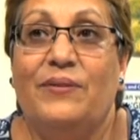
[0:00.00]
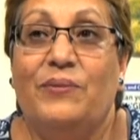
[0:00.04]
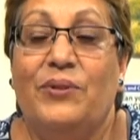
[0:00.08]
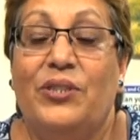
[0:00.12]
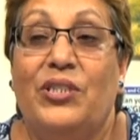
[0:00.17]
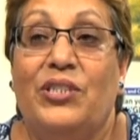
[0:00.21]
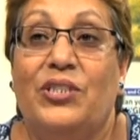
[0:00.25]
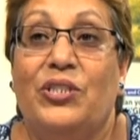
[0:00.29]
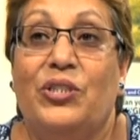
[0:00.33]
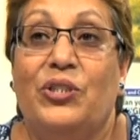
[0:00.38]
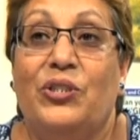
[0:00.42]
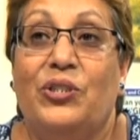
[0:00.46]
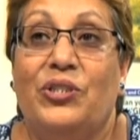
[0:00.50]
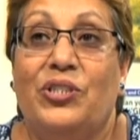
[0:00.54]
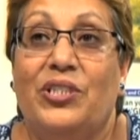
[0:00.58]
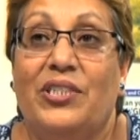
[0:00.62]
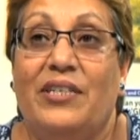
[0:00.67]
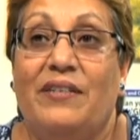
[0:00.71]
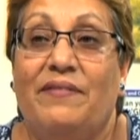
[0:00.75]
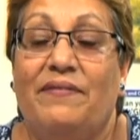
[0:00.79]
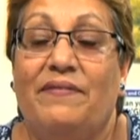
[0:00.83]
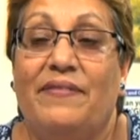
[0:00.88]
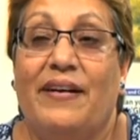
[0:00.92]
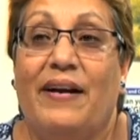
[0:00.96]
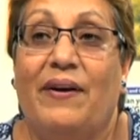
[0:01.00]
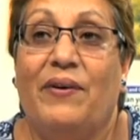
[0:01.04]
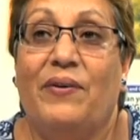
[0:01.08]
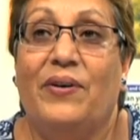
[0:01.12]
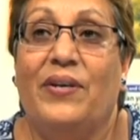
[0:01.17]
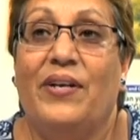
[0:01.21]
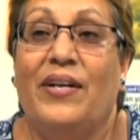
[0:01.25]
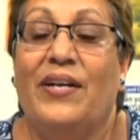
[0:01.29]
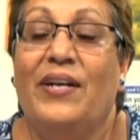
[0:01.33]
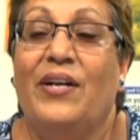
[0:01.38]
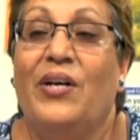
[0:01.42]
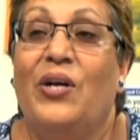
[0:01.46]
which is usually found
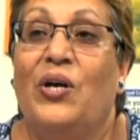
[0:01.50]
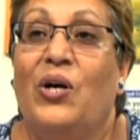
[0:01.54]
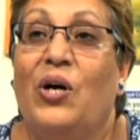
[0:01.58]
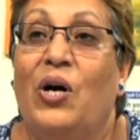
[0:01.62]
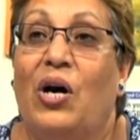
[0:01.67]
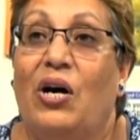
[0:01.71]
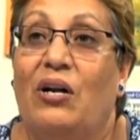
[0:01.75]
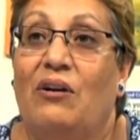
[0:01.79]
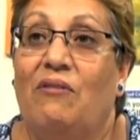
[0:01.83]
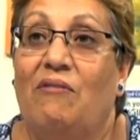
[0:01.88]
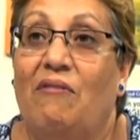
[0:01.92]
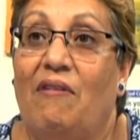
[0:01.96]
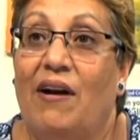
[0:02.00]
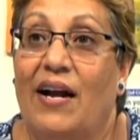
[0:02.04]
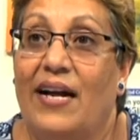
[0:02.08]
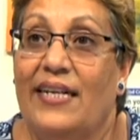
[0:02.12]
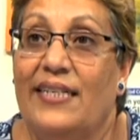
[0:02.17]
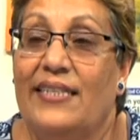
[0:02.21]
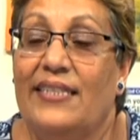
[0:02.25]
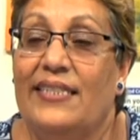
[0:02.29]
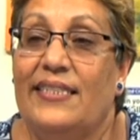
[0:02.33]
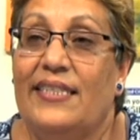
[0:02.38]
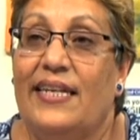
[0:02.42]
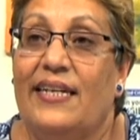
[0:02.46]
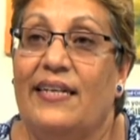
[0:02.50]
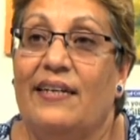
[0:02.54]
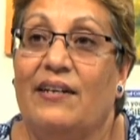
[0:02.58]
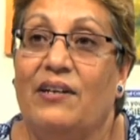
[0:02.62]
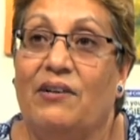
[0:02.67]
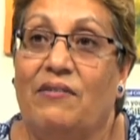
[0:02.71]
on rice and